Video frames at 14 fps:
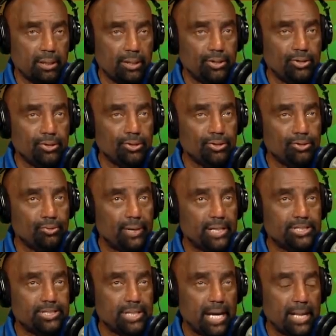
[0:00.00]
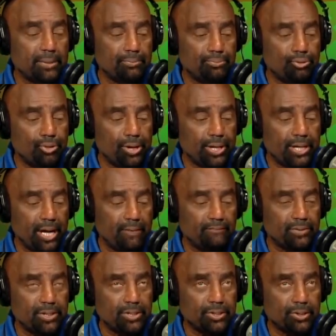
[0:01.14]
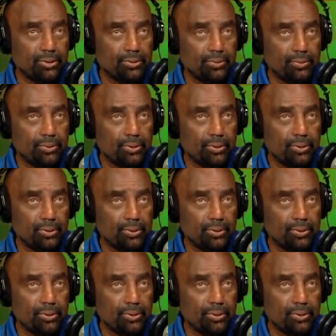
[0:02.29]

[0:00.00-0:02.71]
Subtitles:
Do you do my silent prayer .video?